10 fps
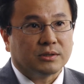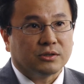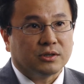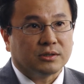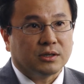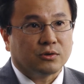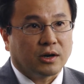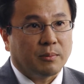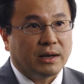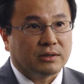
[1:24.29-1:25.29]
such as the
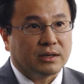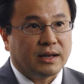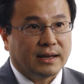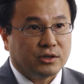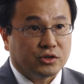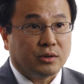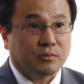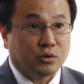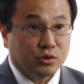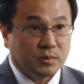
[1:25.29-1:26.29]
truck-mounted
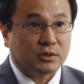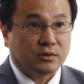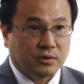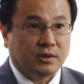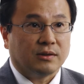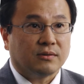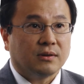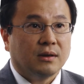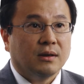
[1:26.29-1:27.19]
anti-ship cruise missile units,